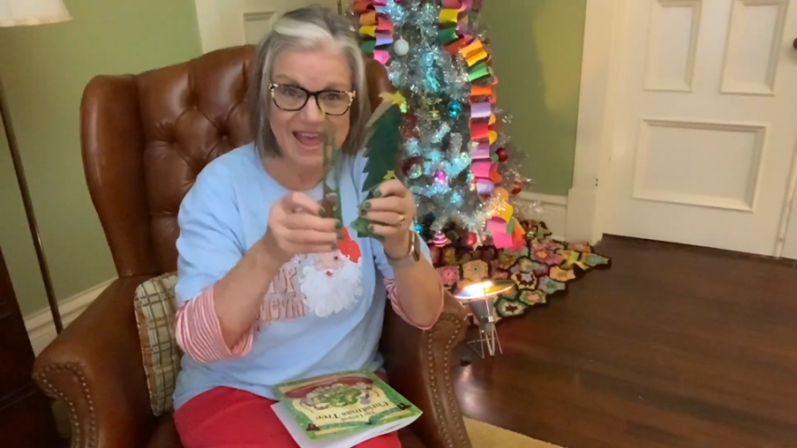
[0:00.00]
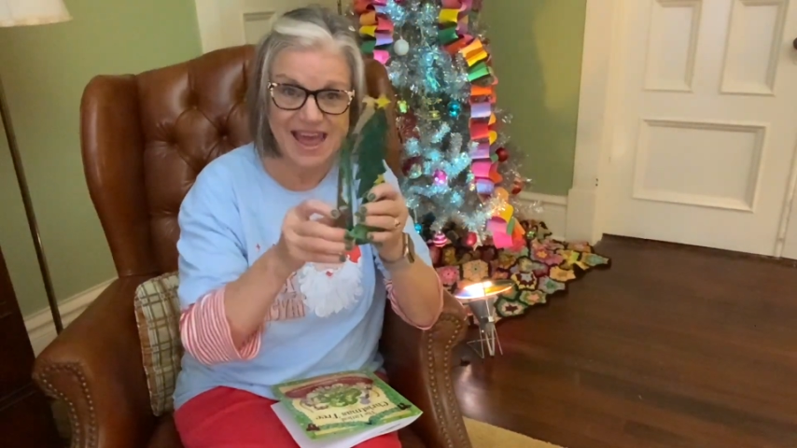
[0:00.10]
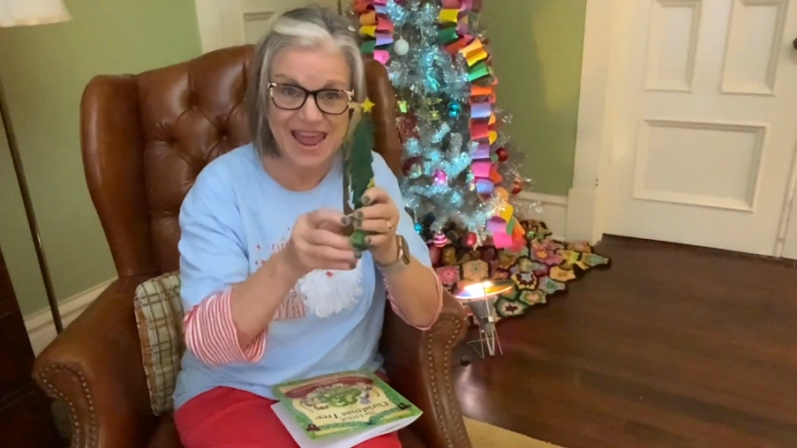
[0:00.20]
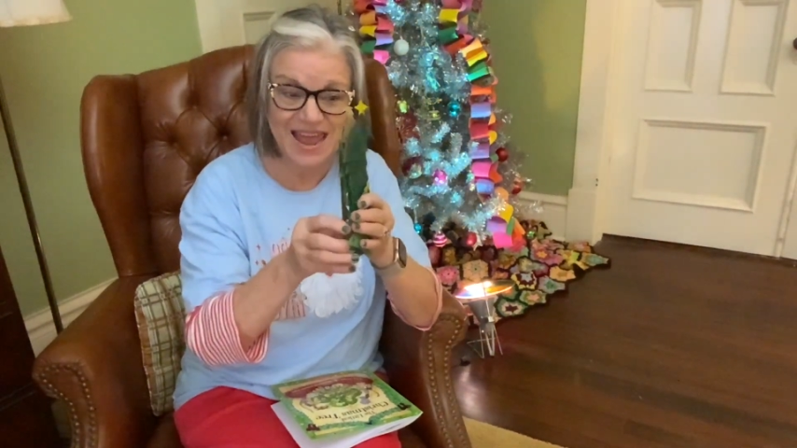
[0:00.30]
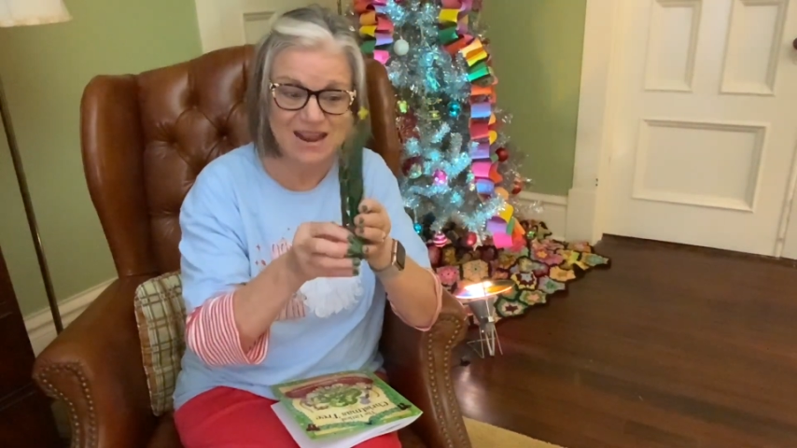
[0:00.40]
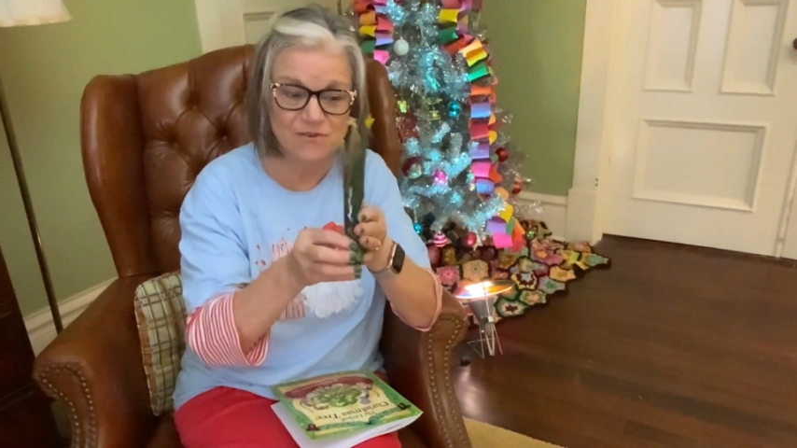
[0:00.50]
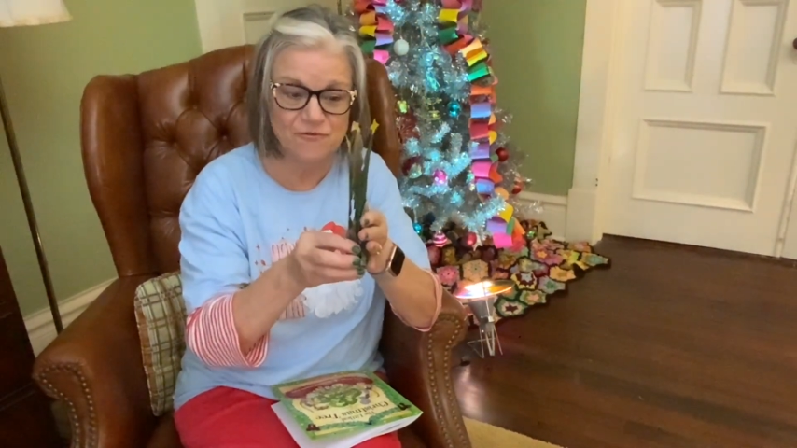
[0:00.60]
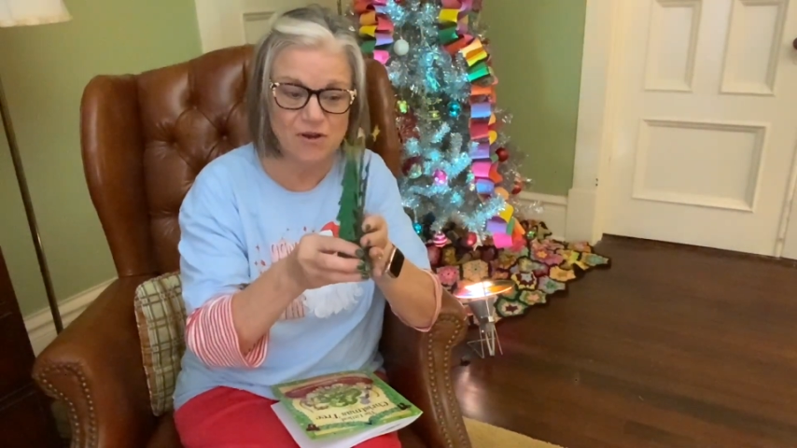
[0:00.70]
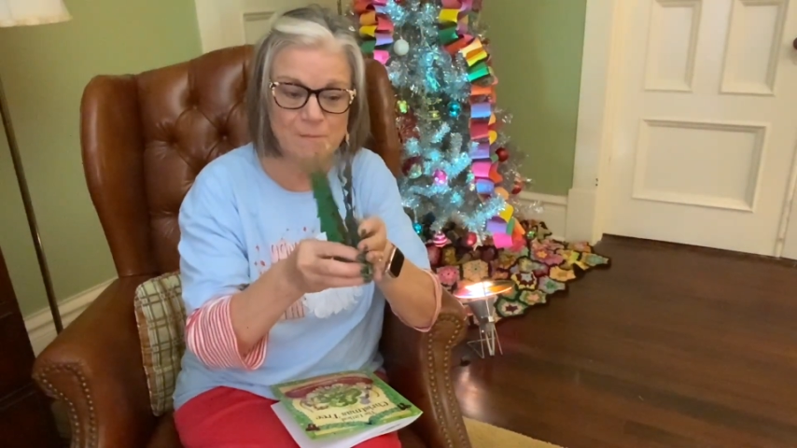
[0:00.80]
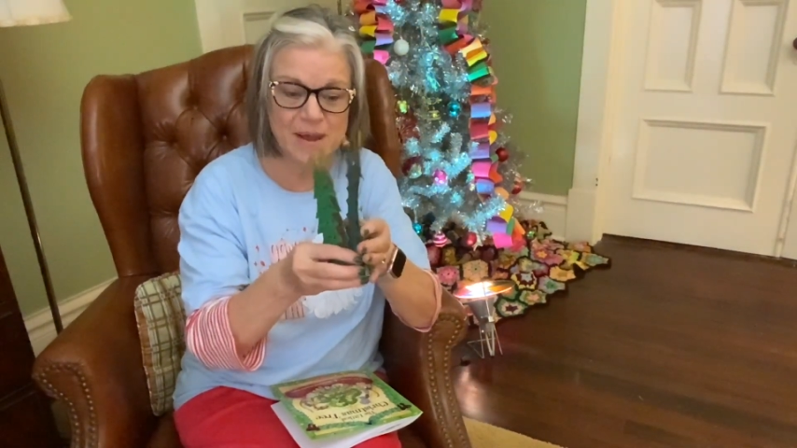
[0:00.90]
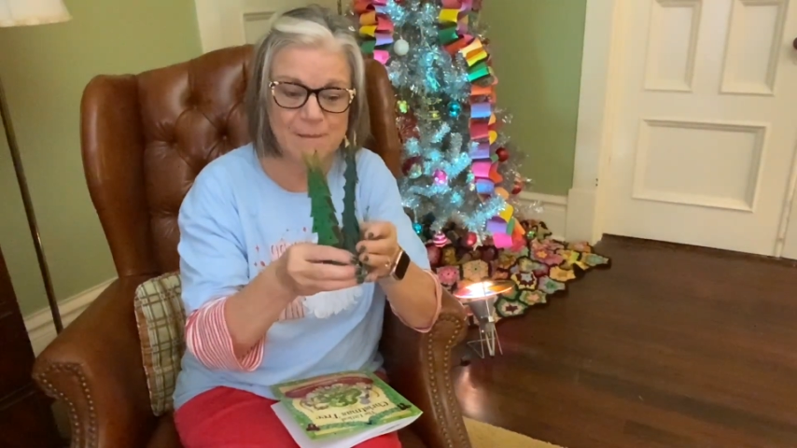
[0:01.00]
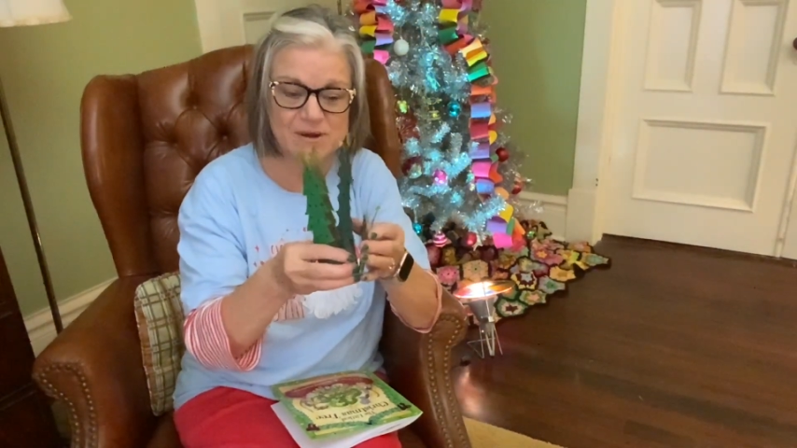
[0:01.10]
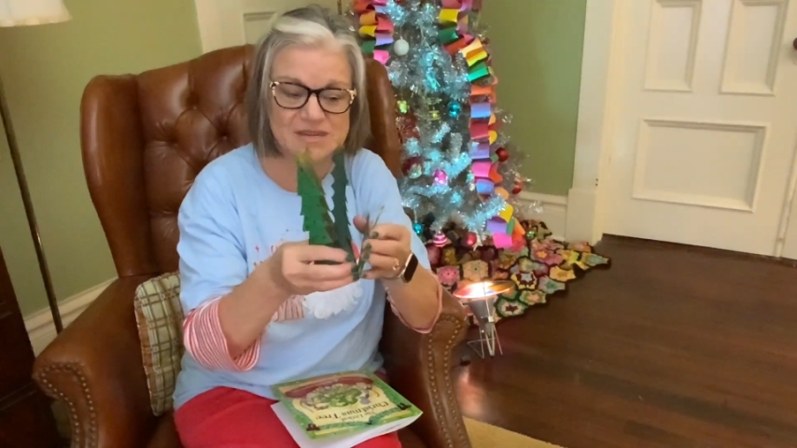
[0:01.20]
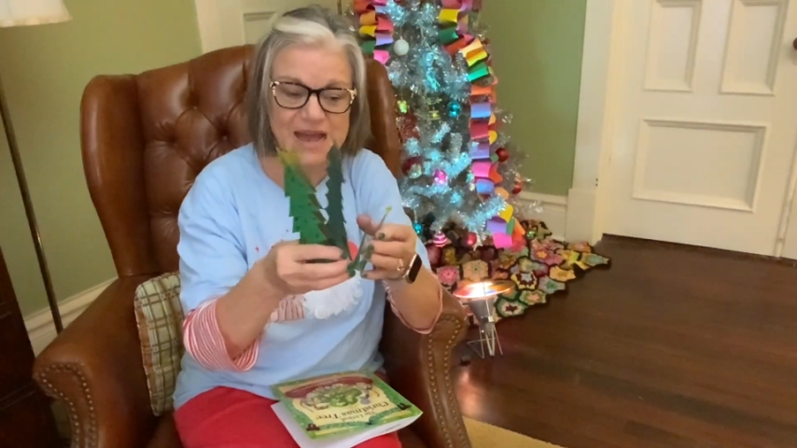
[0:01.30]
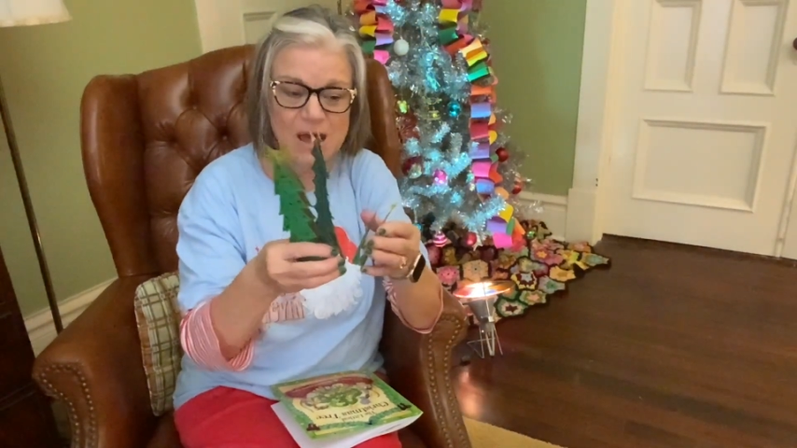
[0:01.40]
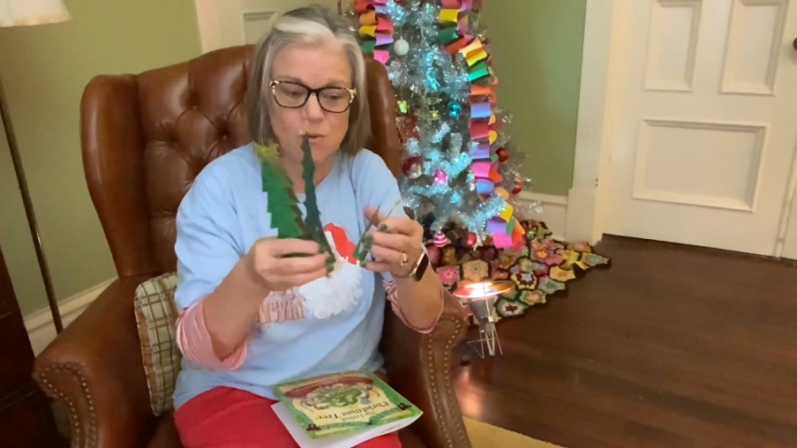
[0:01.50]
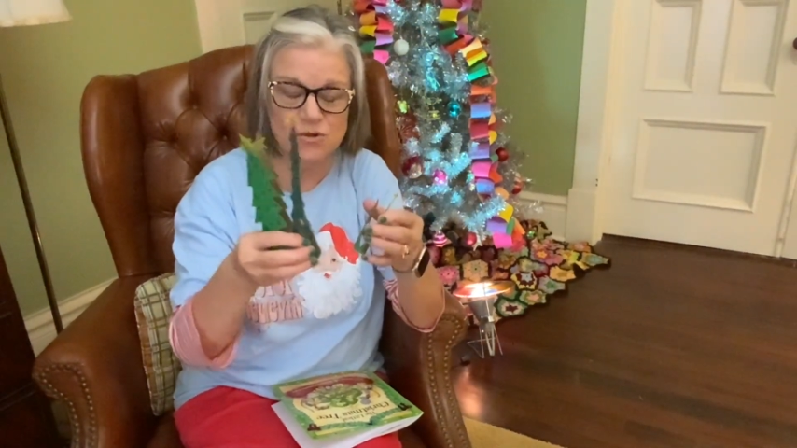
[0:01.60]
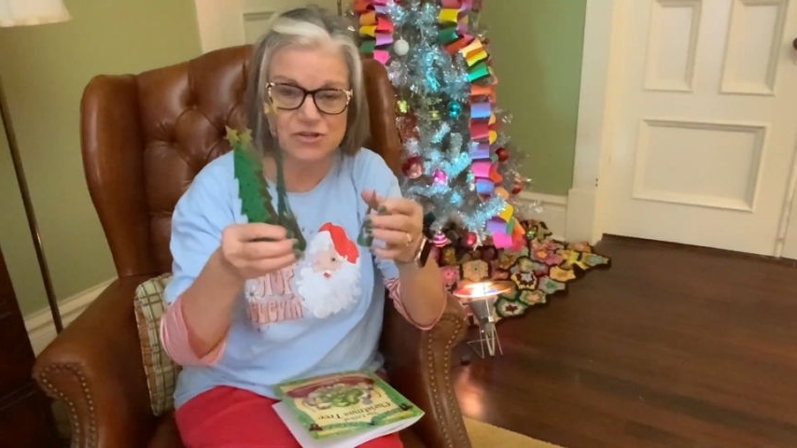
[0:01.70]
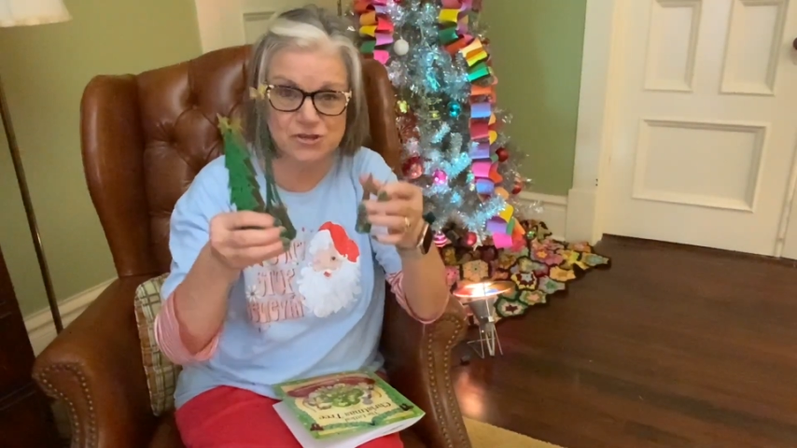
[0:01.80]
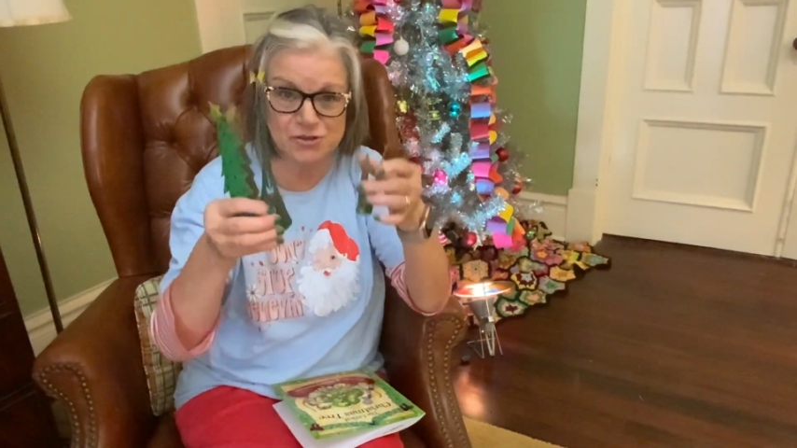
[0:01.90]
and from paper
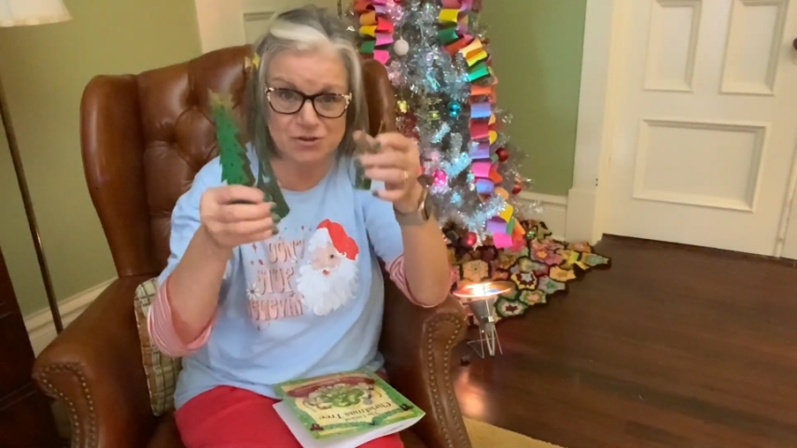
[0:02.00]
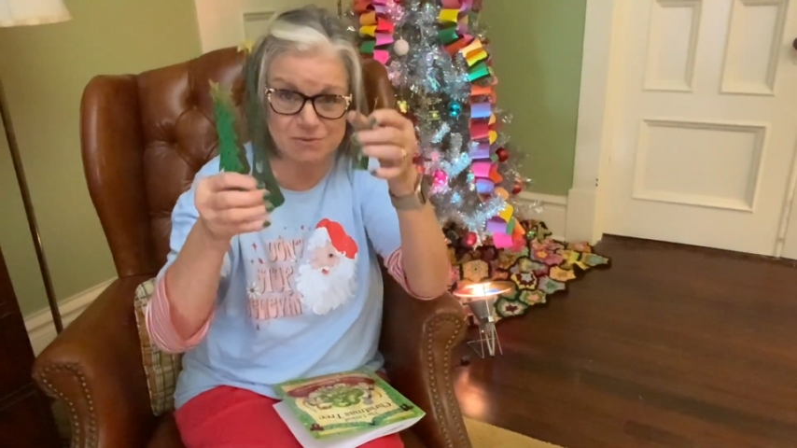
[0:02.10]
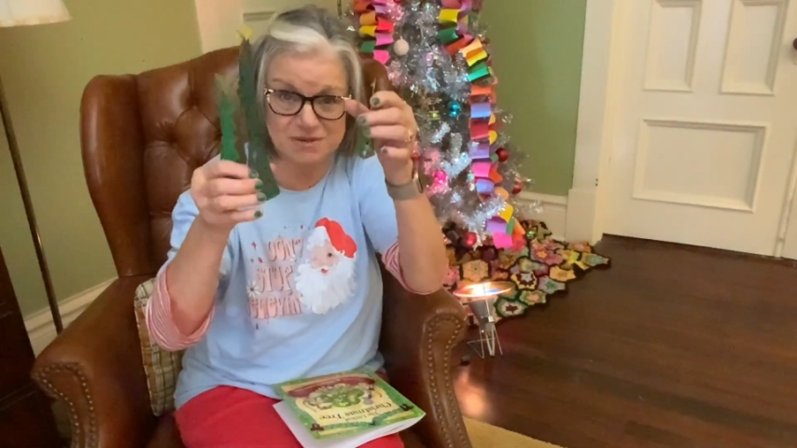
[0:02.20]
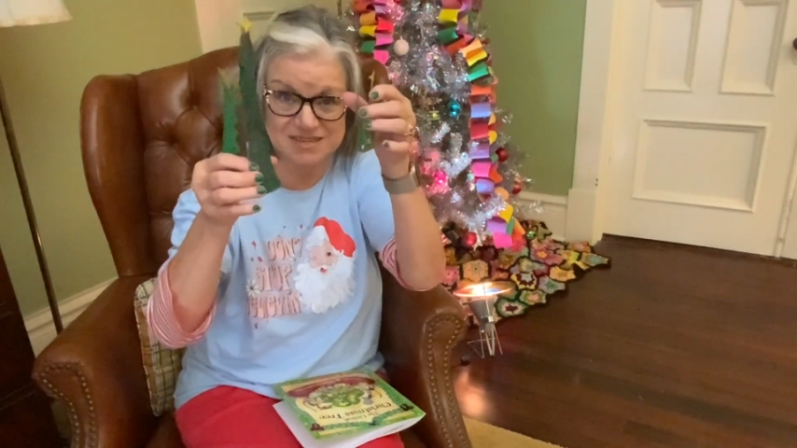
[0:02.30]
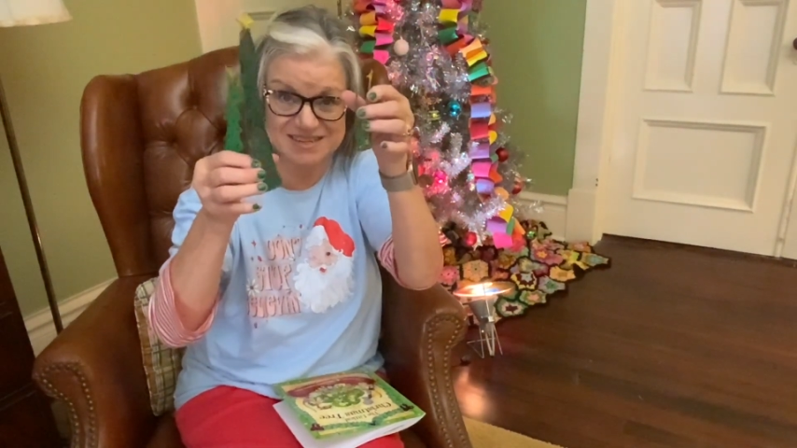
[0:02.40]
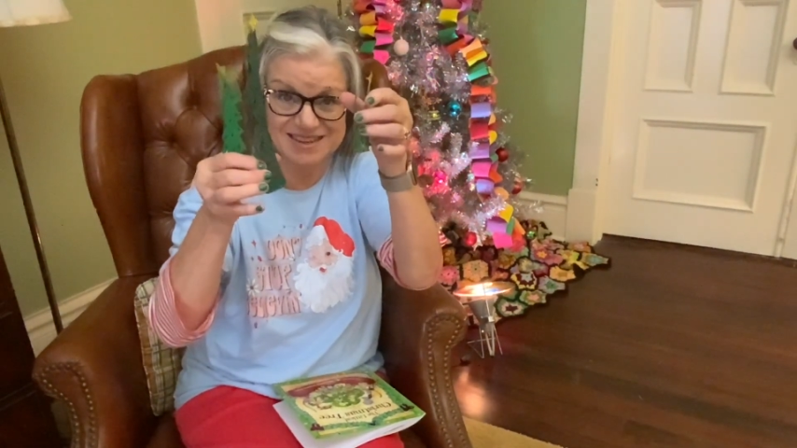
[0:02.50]
towel tubes.